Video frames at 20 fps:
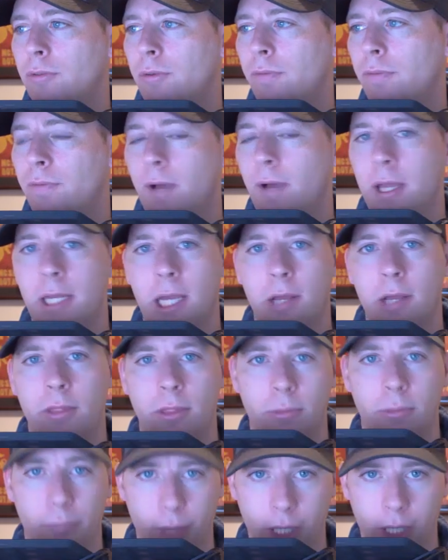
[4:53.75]
to find out
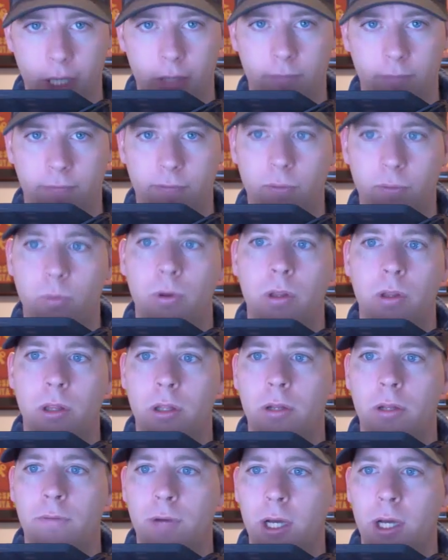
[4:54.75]
the PID for
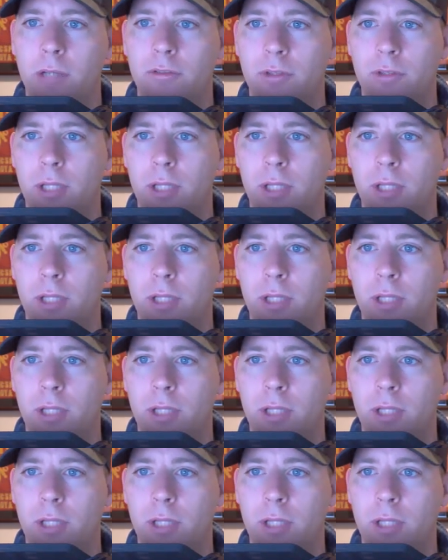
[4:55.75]
the device.